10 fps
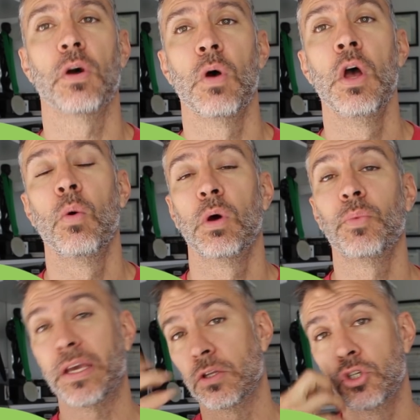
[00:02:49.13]
So when
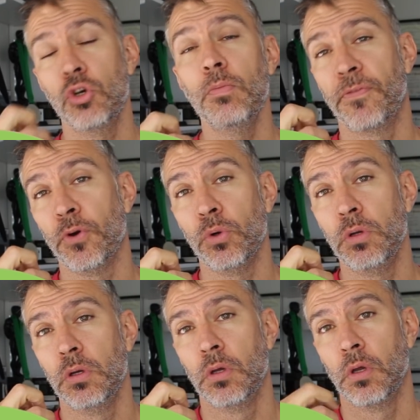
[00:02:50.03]
we consume food,